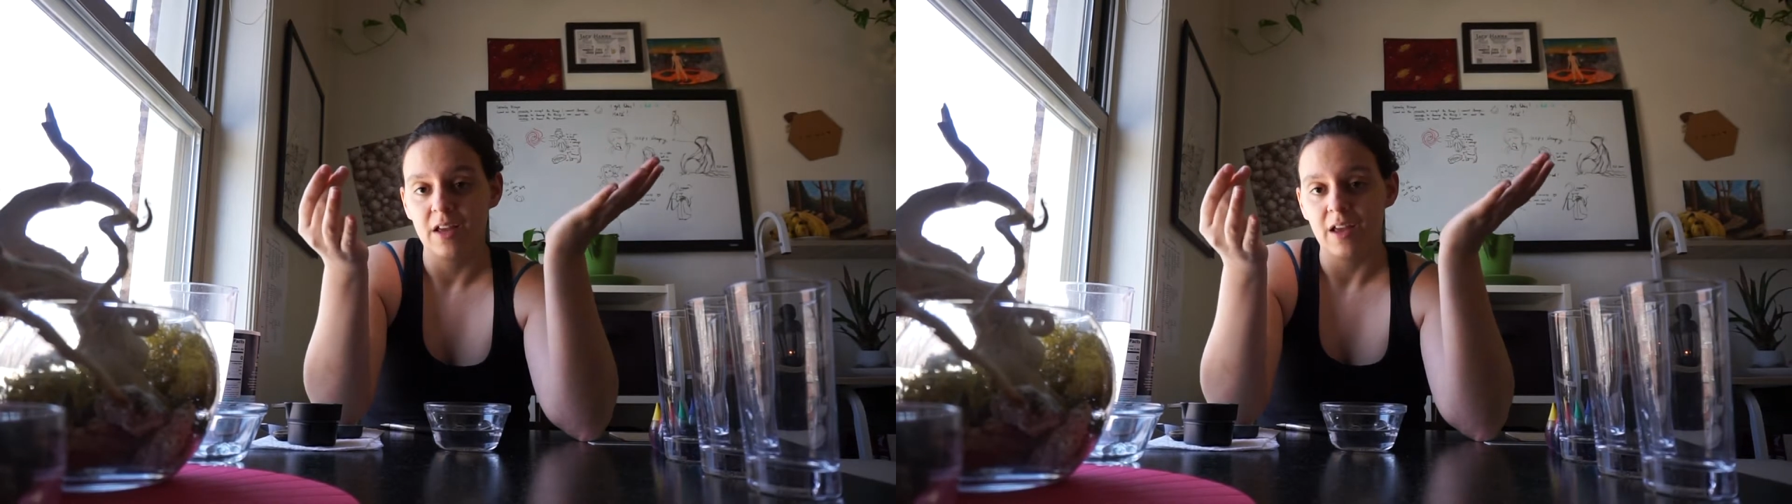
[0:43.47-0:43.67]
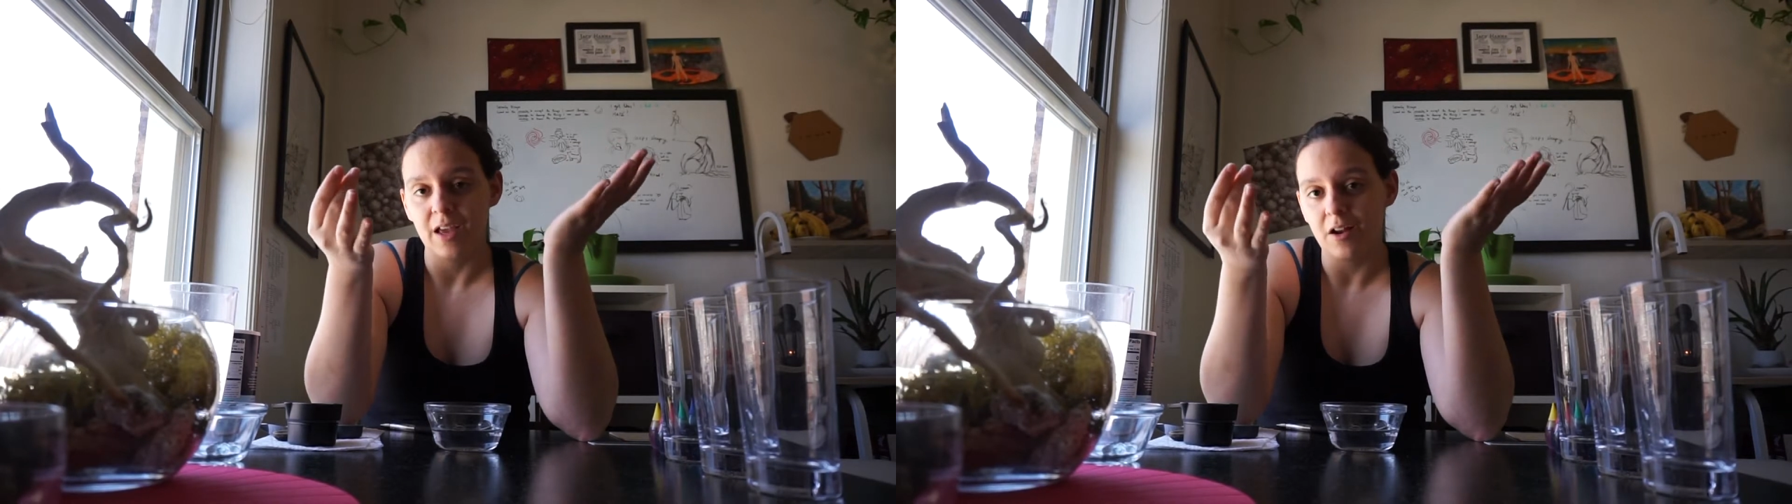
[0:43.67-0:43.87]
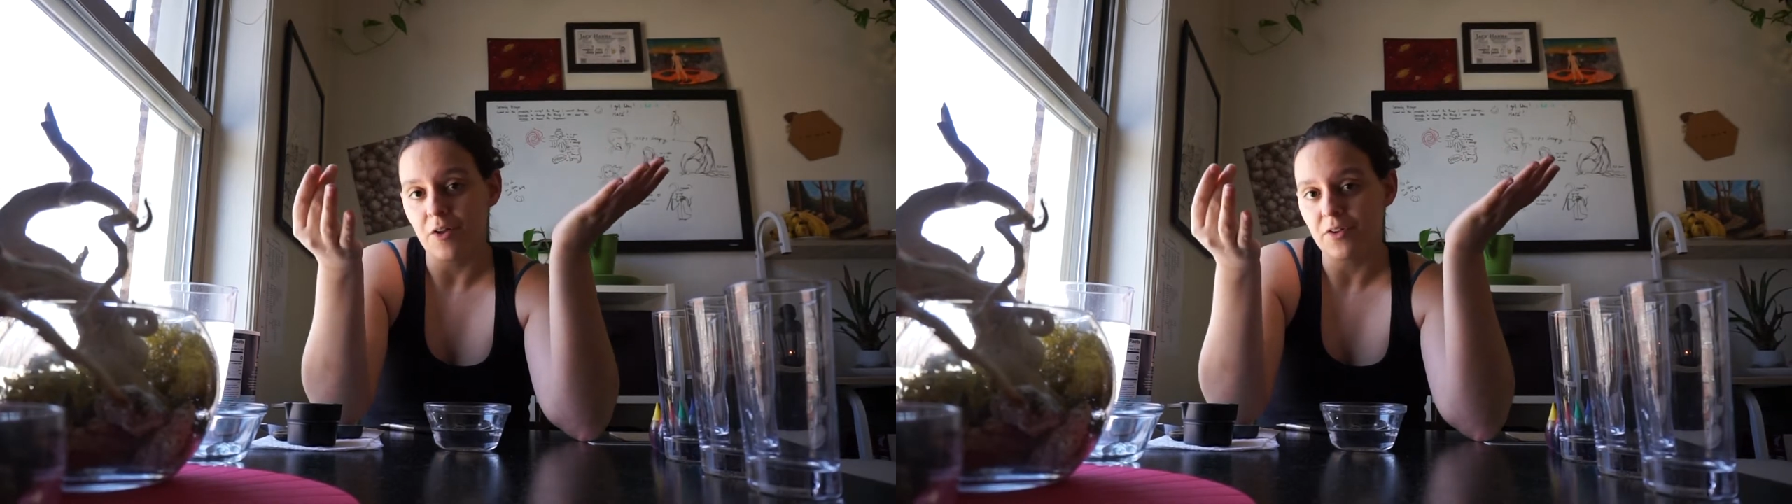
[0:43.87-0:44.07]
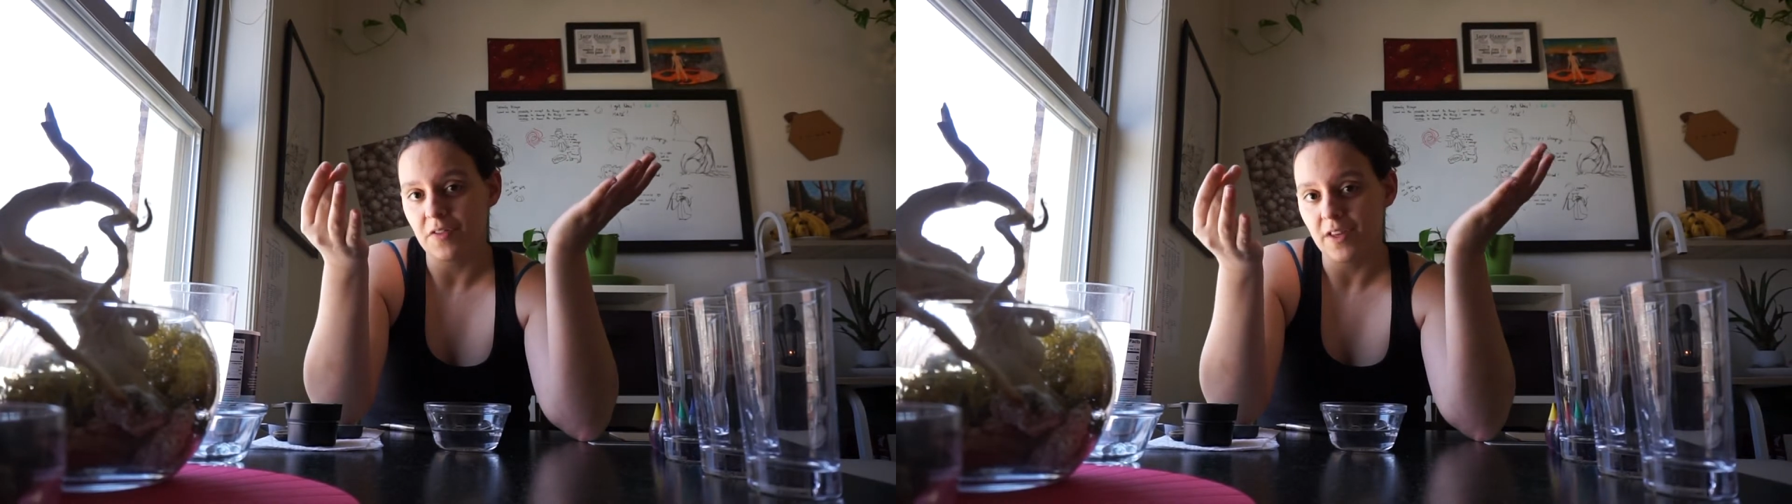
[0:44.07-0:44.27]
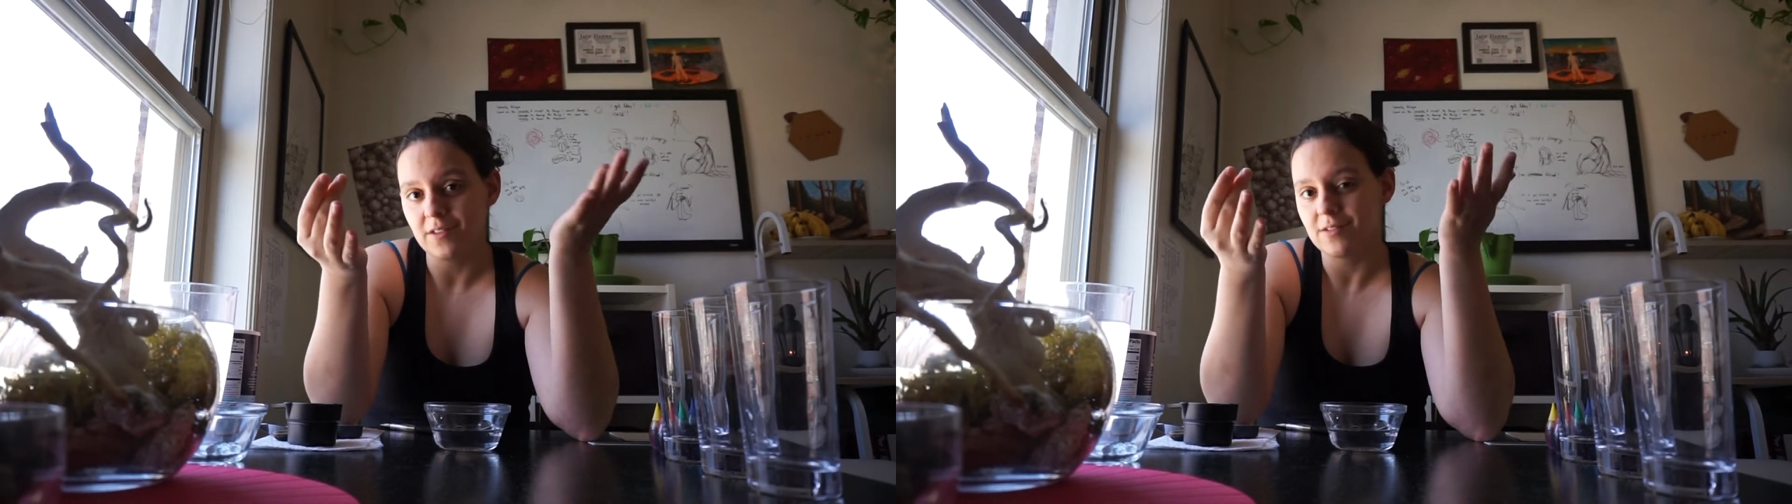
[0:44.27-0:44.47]
and other
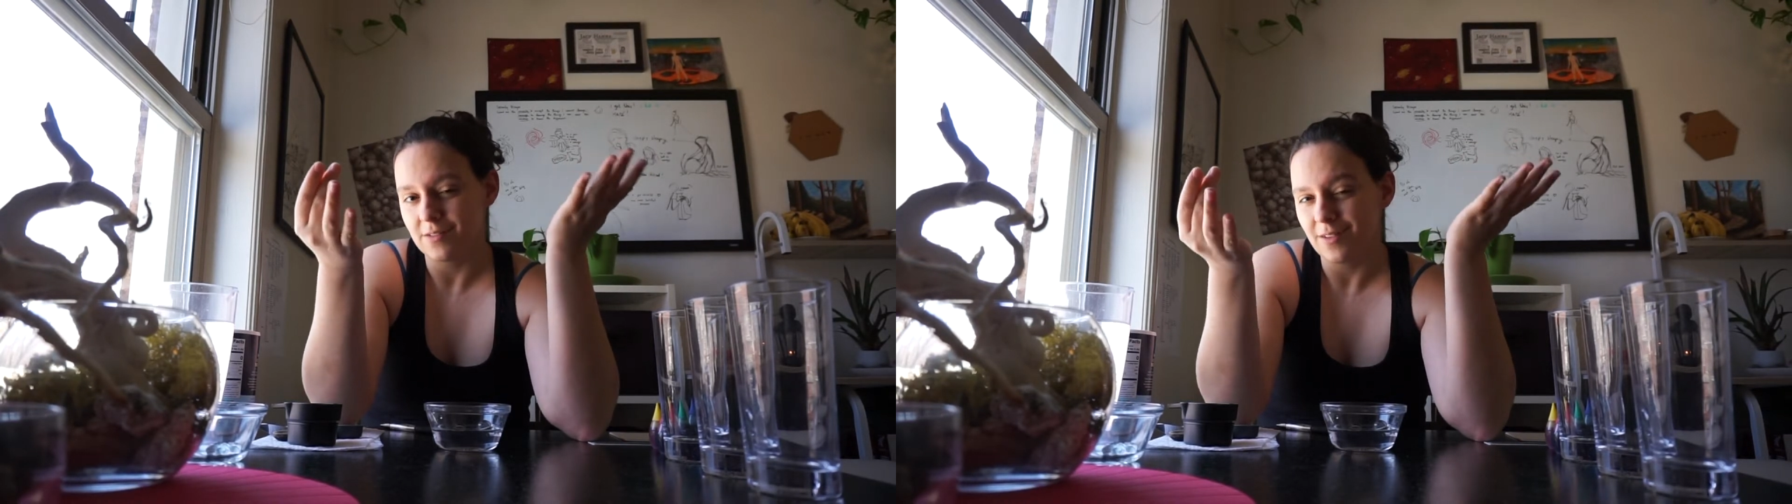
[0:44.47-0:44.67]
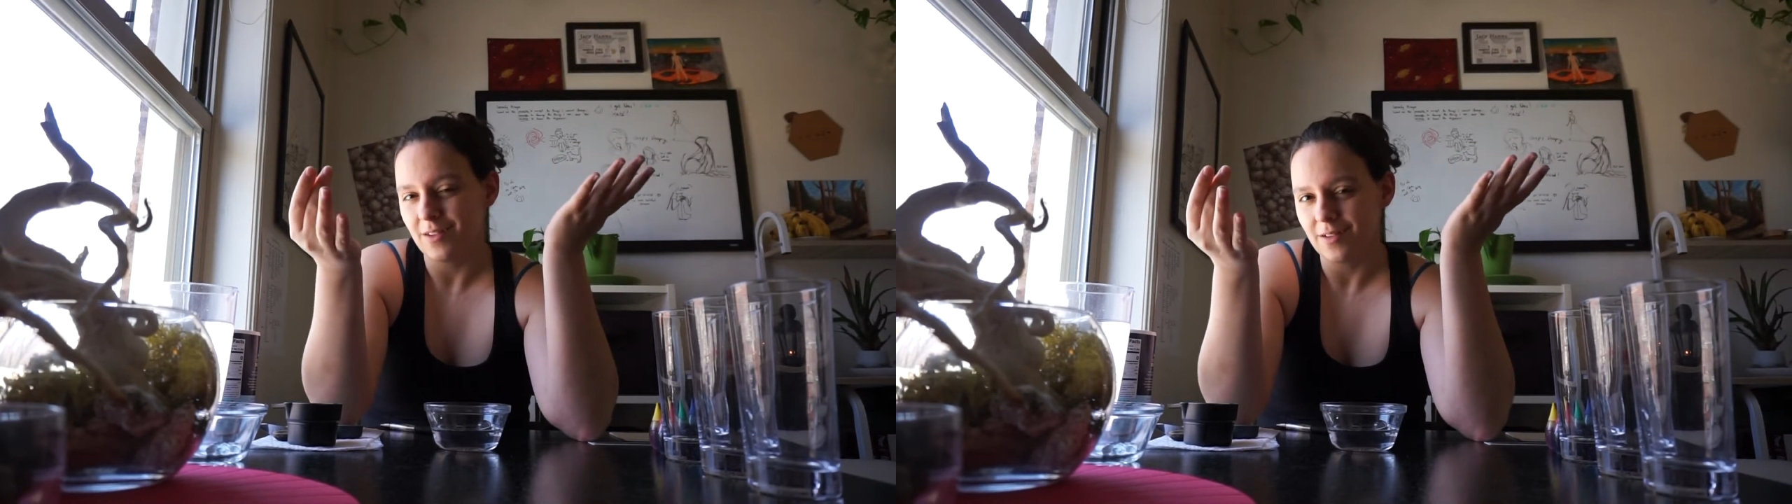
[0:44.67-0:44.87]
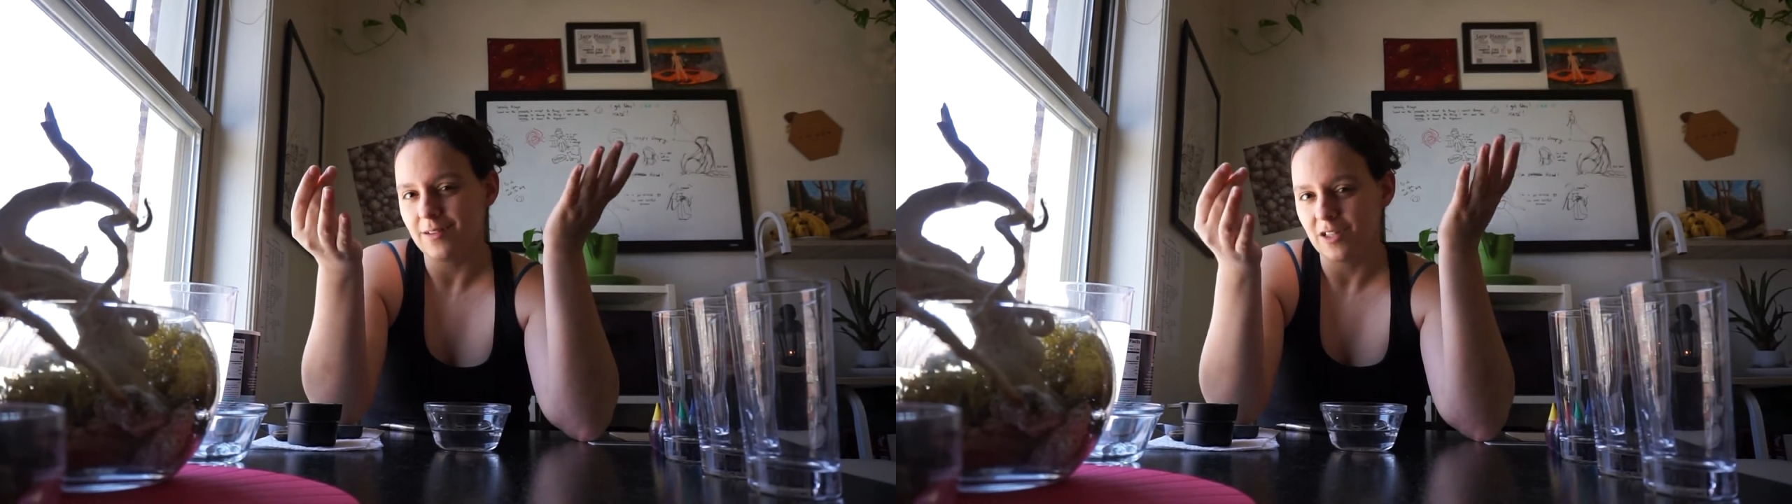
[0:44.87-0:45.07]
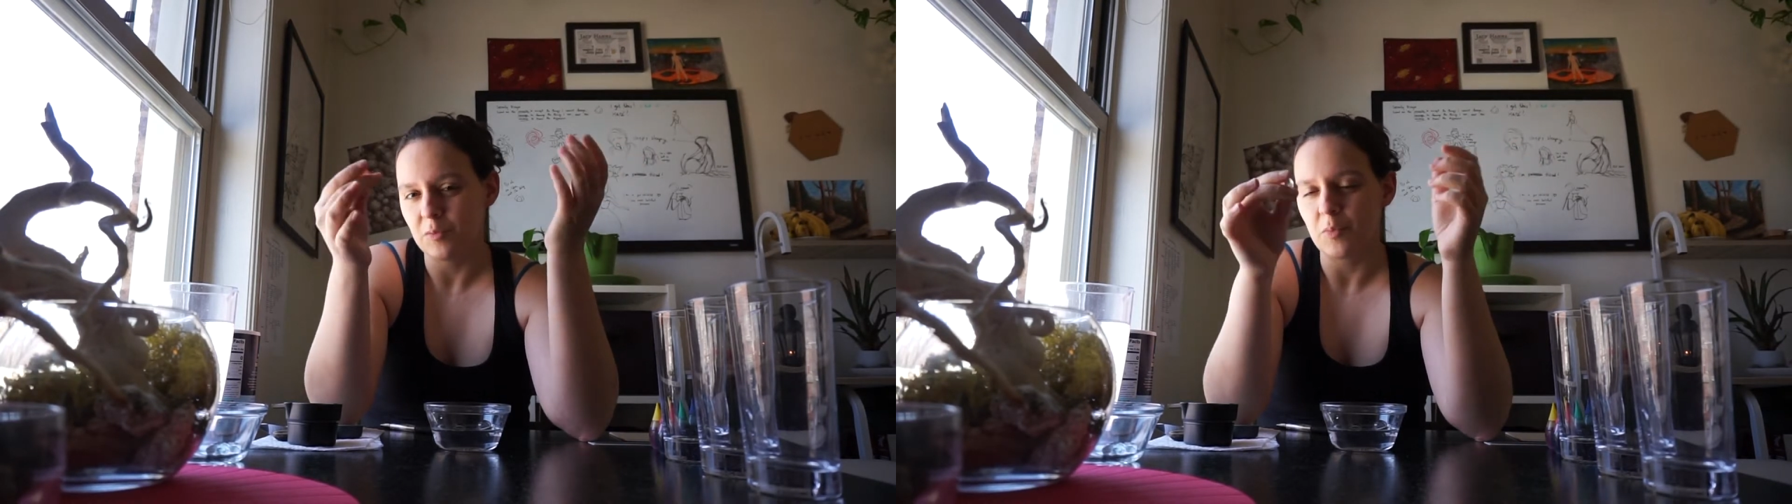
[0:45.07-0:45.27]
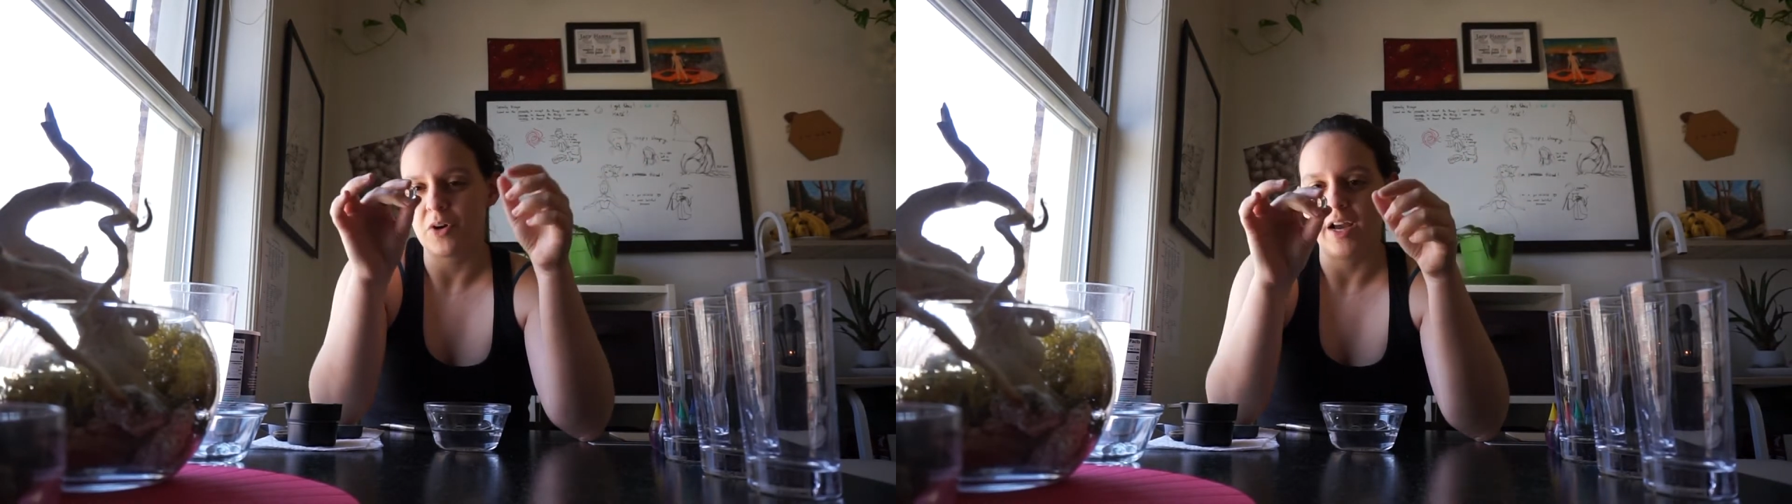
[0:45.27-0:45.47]
things a little
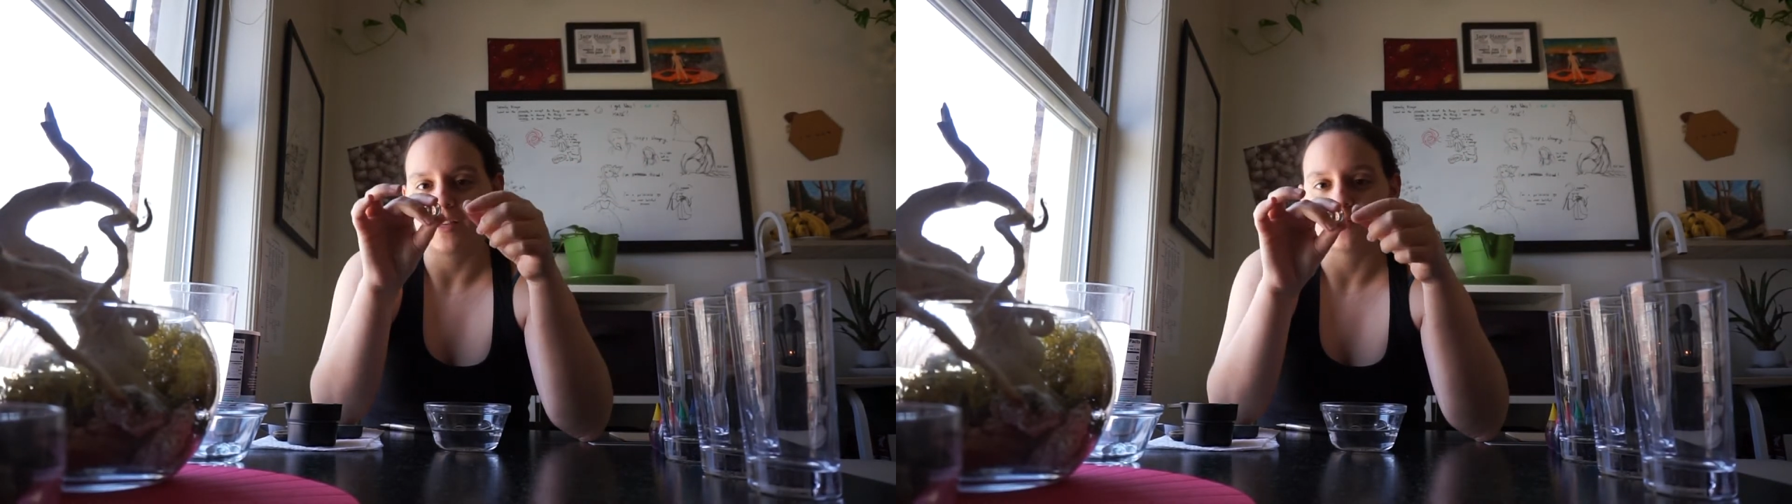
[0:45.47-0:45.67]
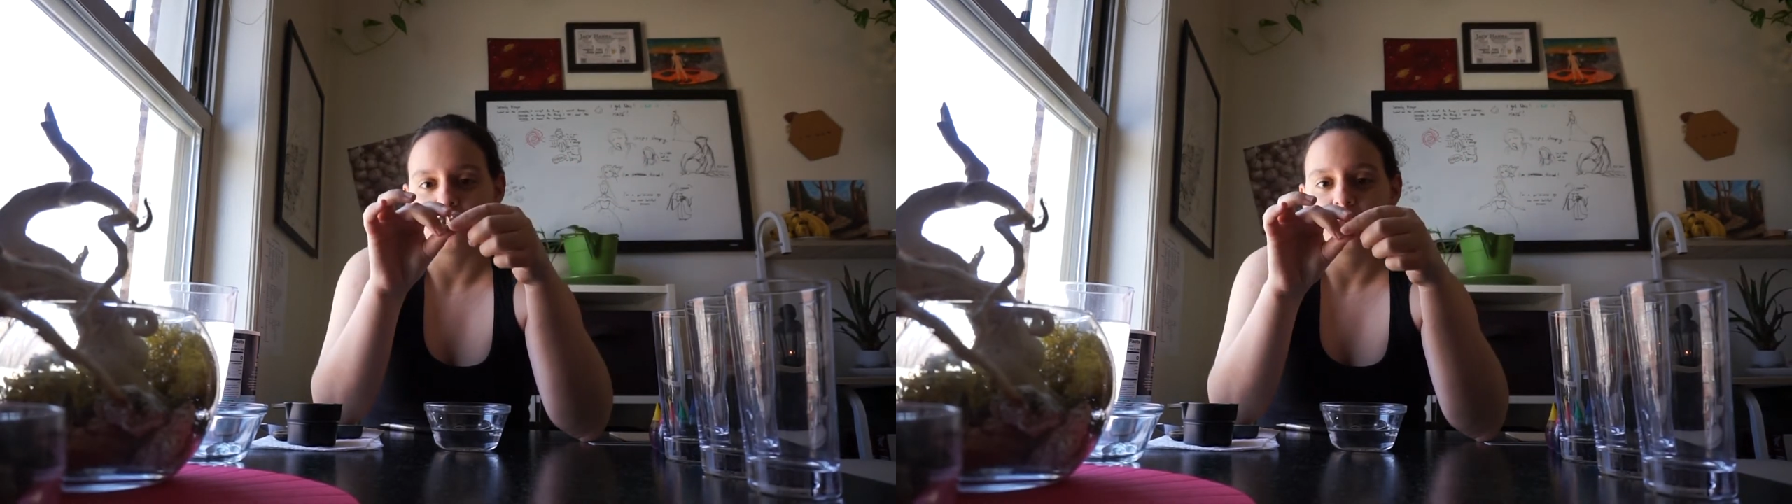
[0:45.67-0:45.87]
bit more hassle.